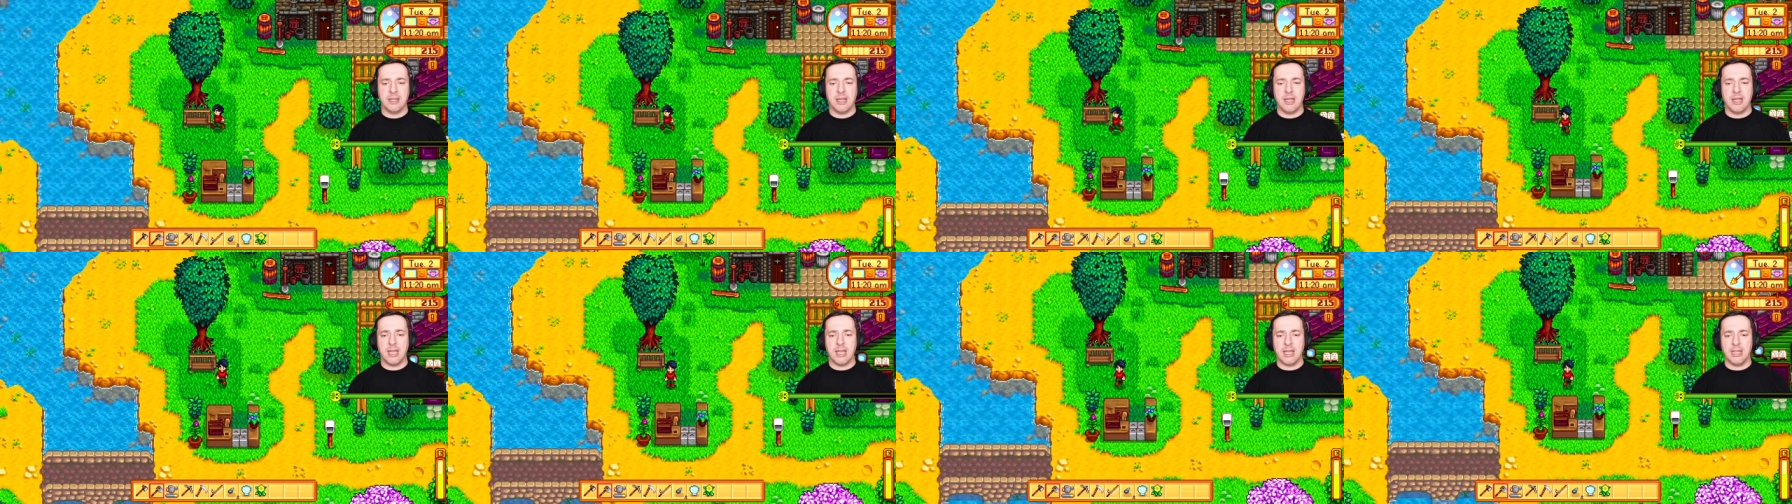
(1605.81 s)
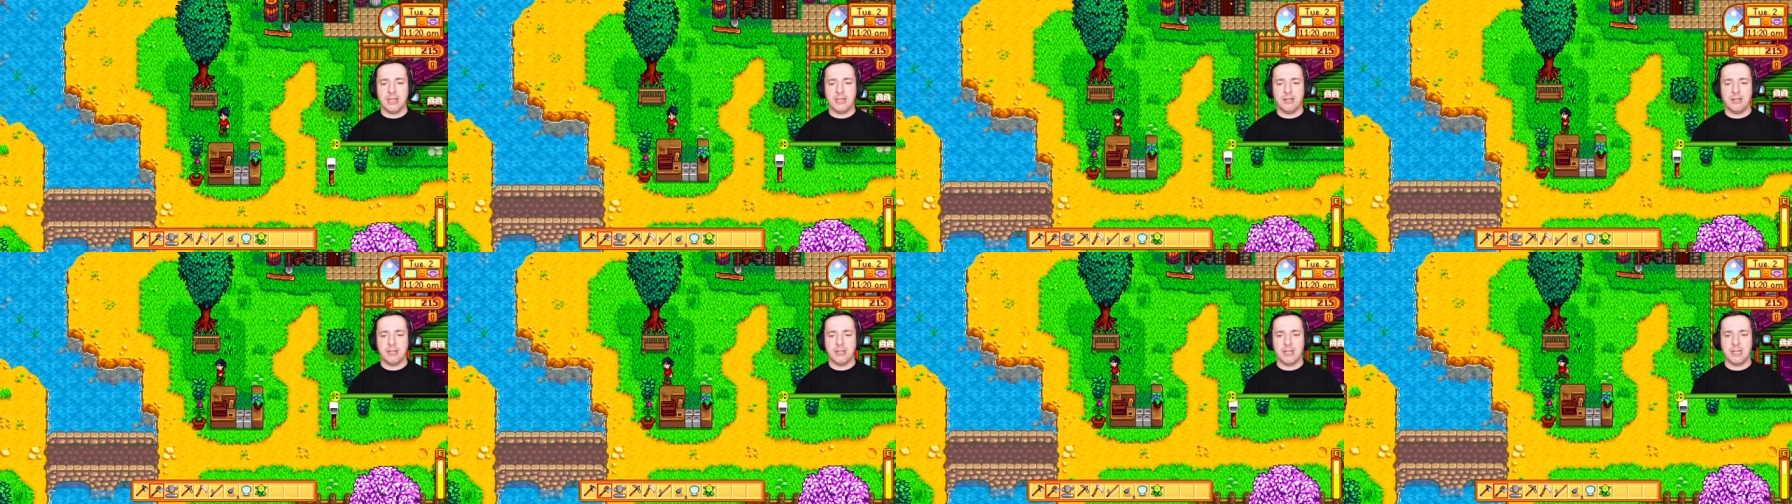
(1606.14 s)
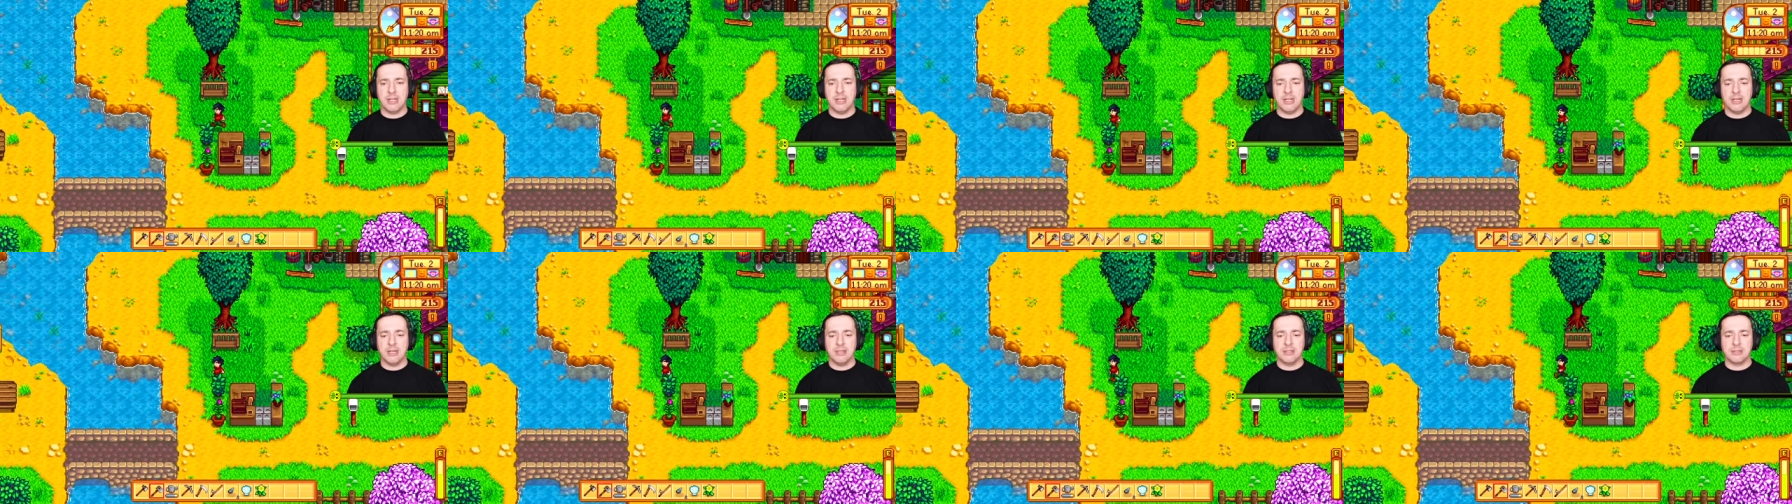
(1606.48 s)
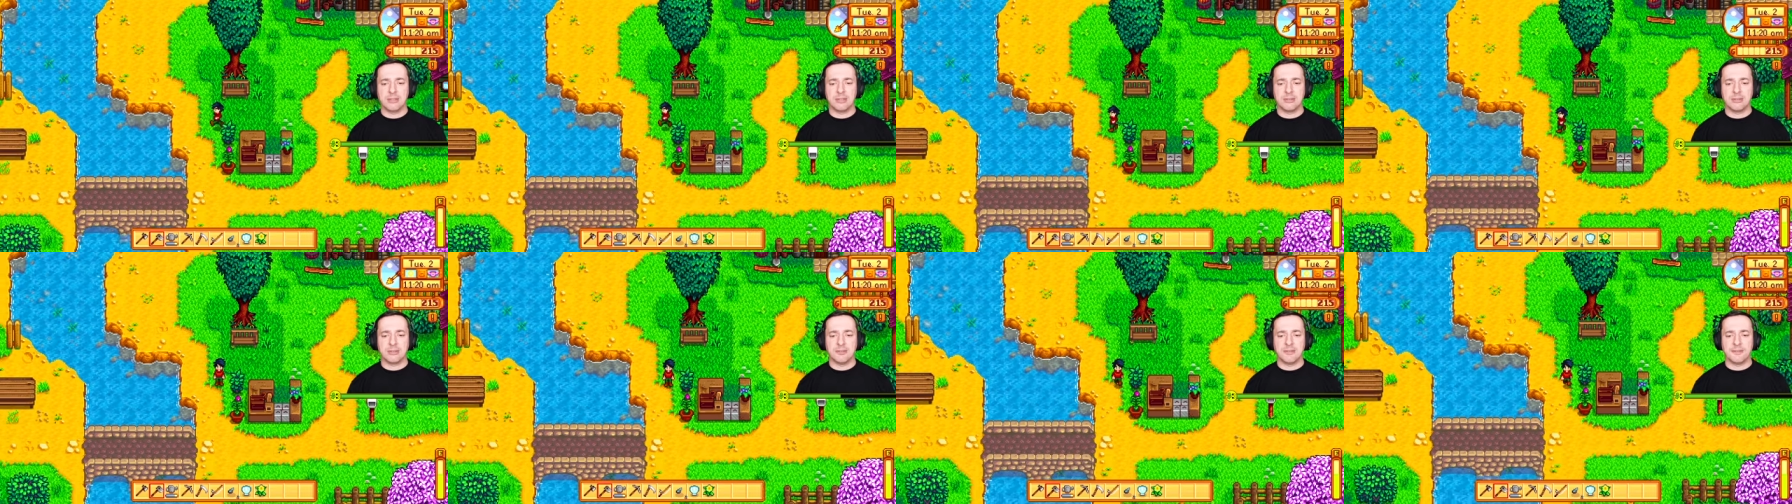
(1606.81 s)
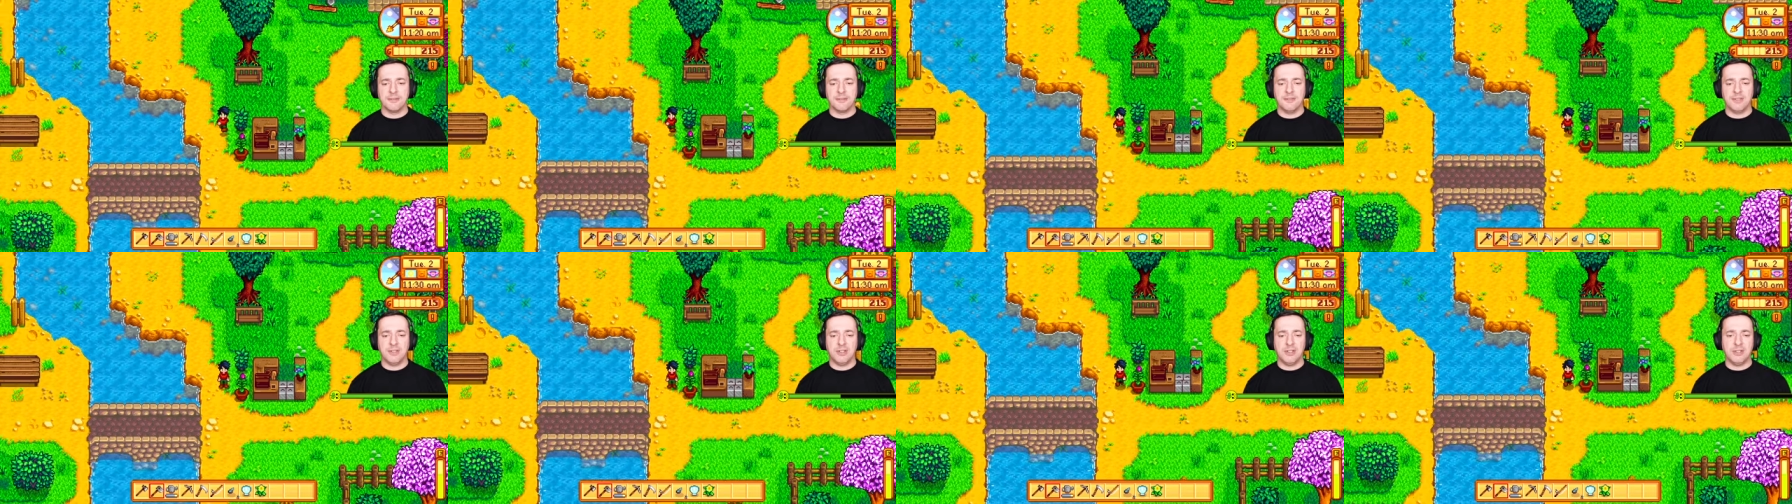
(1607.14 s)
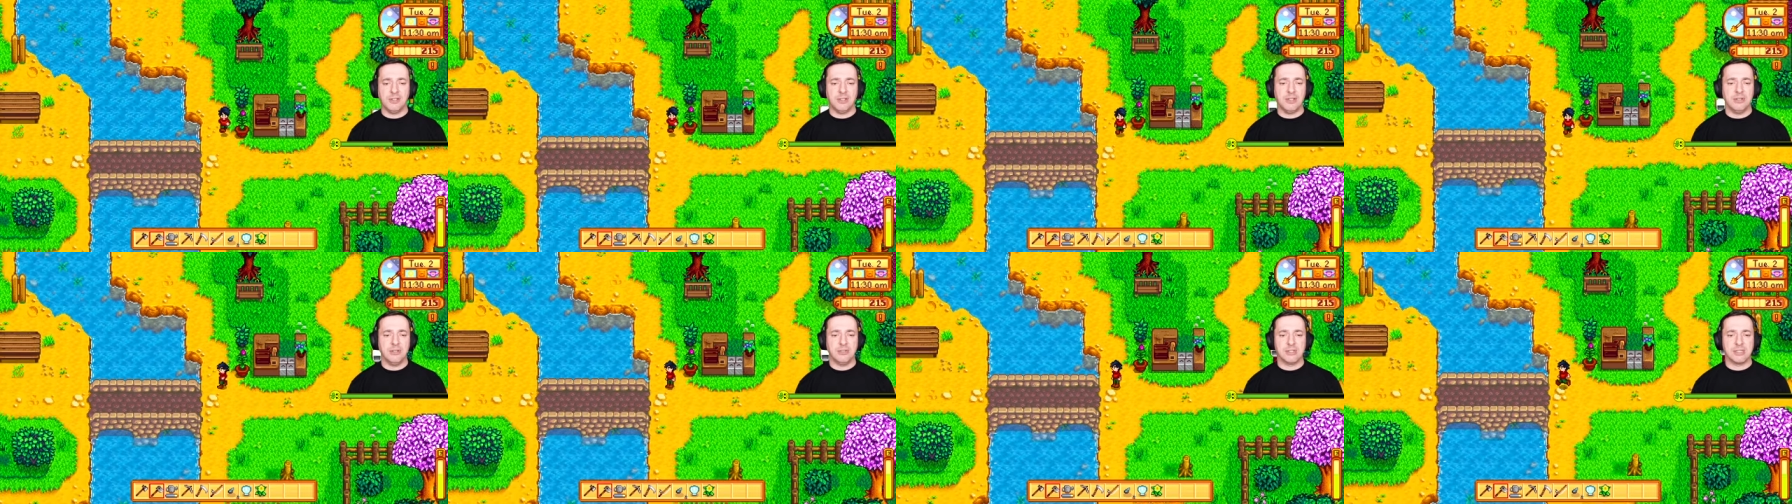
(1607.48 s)
Uh, you can sort of
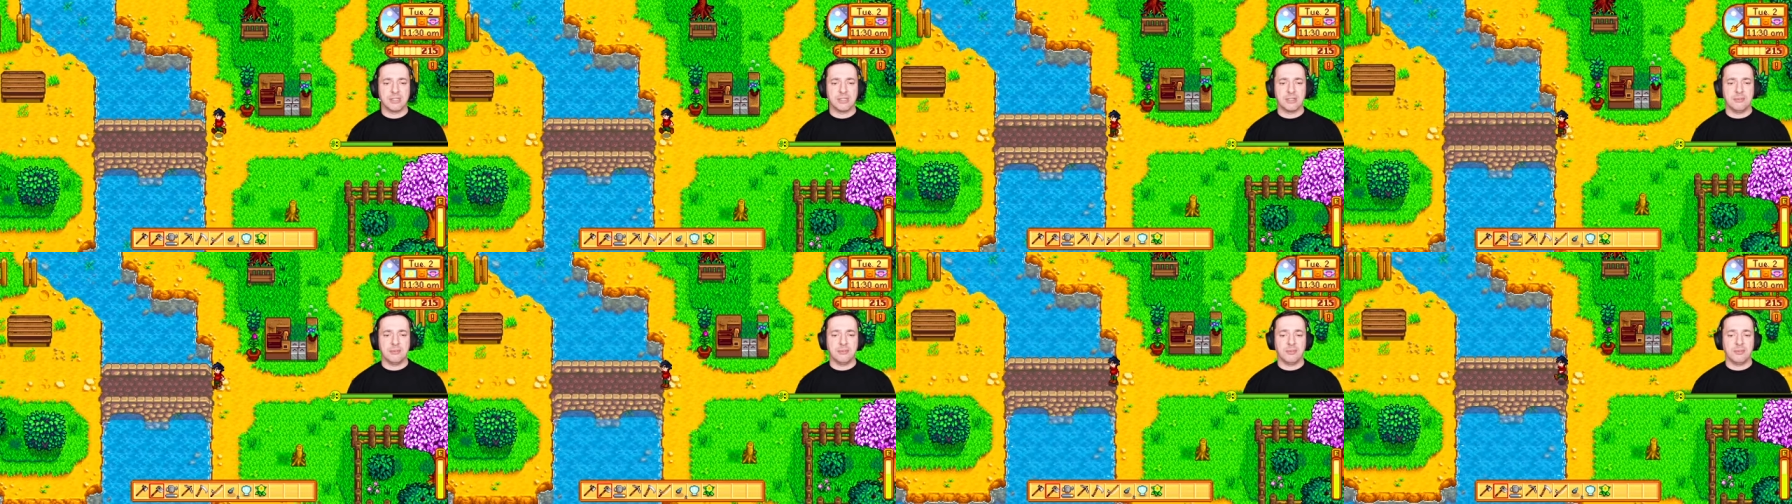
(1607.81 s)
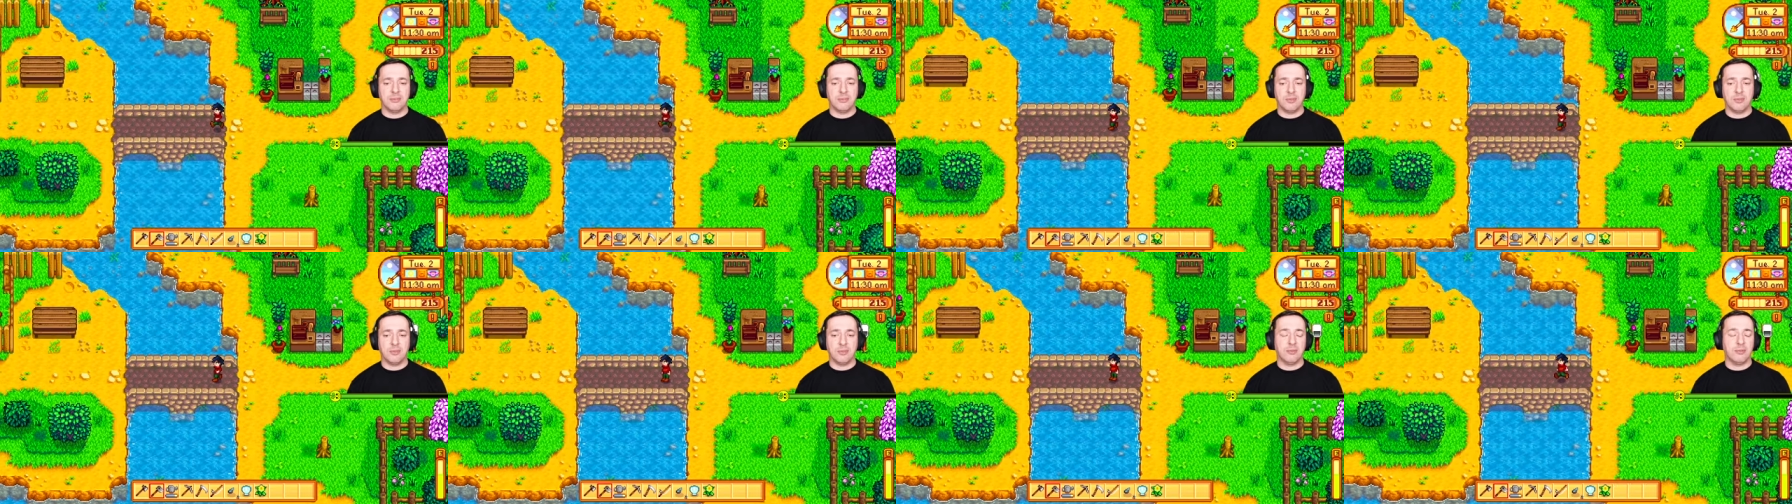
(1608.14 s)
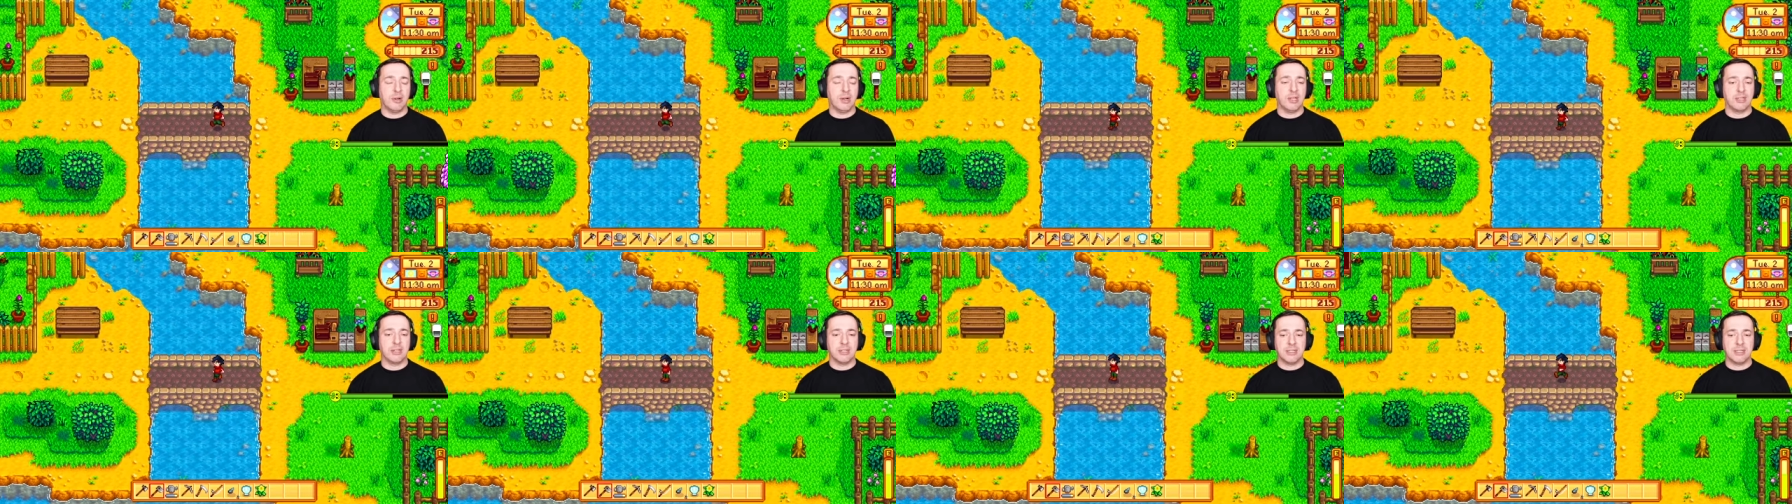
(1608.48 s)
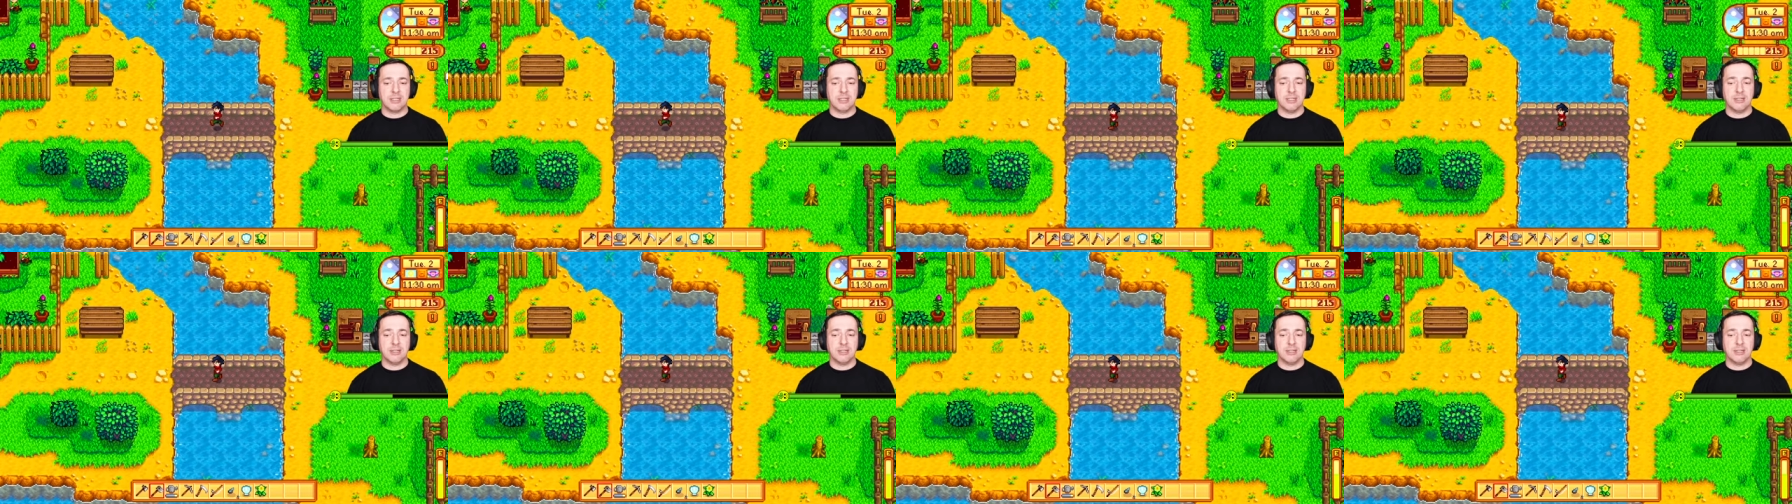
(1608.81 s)
use them, or rather